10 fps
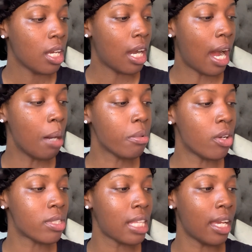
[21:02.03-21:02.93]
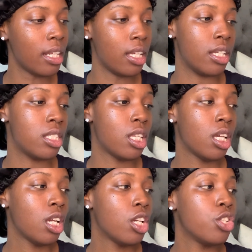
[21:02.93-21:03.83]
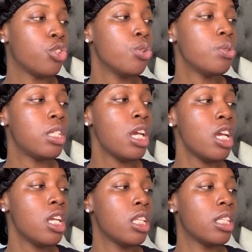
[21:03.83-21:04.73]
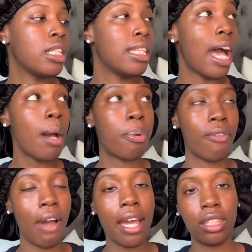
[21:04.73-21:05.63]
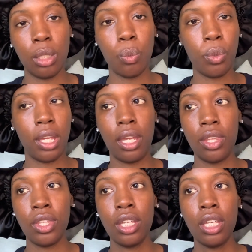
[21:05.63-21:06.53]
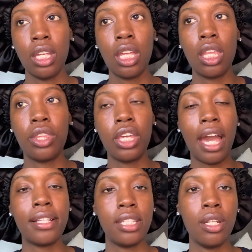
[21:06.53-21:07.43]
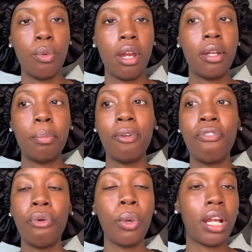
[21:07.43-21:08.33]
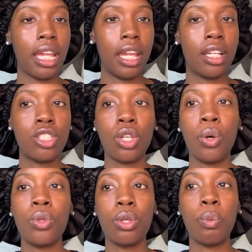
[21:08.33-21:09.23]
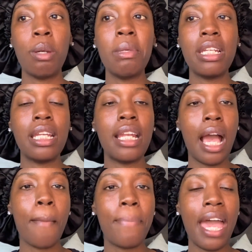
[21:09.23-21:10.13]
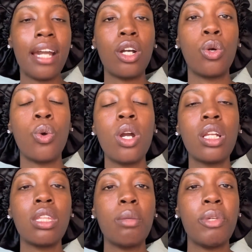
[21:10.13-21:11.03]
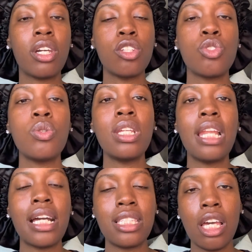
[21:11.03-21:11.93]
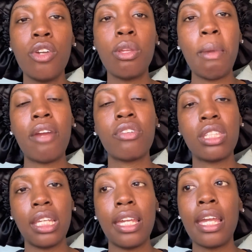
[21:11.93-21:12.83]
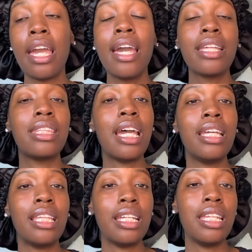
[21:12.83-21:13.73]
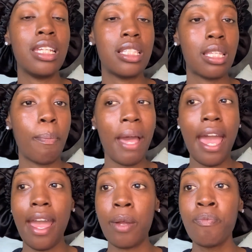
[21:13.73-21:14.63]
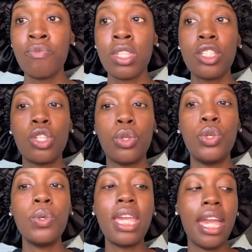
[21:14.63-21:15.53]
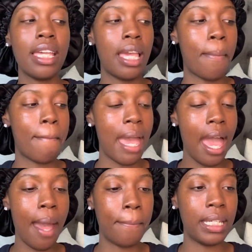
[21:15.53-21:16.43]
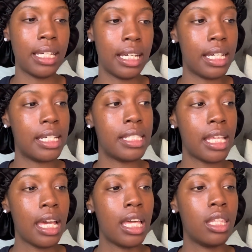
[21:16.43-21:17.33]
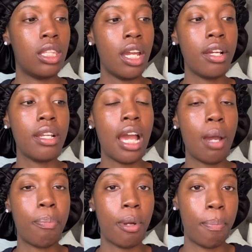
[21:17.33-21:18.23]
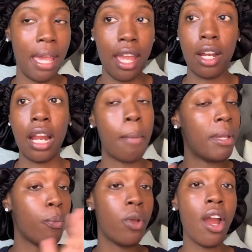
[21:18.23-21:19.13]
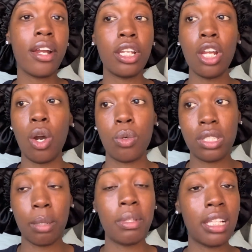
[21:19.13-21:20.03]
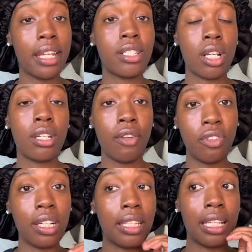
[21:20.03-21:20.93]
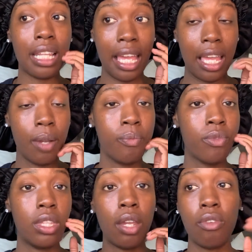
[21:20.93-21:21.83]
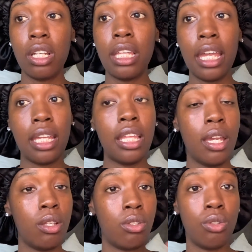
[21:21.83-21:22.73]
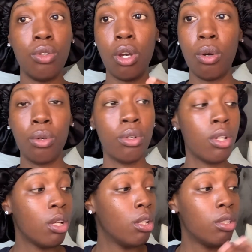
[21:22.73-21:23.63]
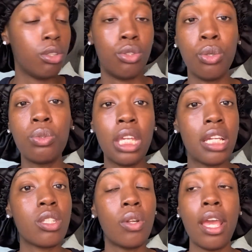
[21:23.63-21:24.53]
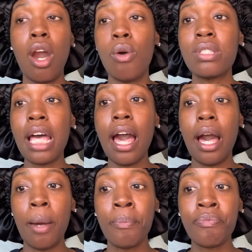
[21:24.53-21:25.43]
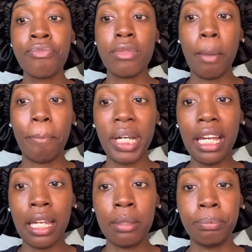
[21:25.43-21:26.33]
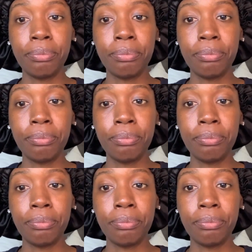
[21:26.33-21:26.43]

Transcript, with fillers: I'm going to say this. You did not provide them with the itinerary beforehand. So the women did not pack accordingly because you did not tell them everything that they needed to pack. So you can't get mad because they're not prepared. I mean, we already know some of the ladies are definitely late. They run late and they, you know, do things on their own time. But